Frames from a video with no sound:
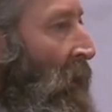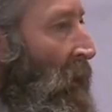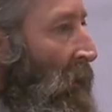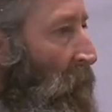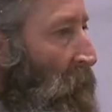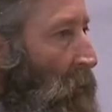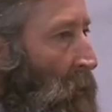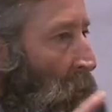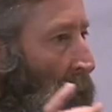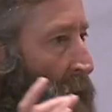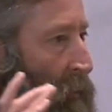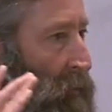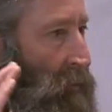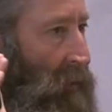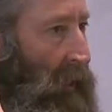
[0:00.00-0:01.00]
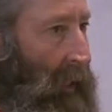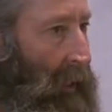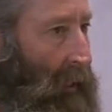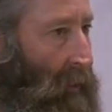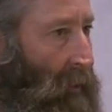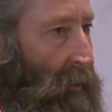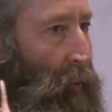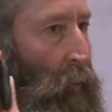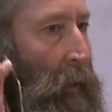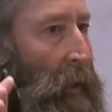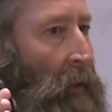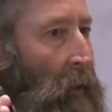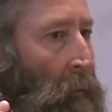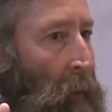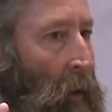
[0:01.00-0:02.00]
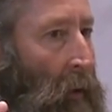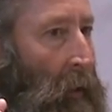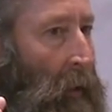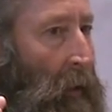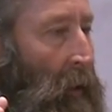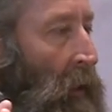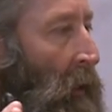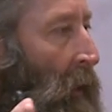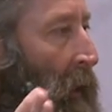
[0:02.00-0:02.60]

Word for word: If you understand the retail market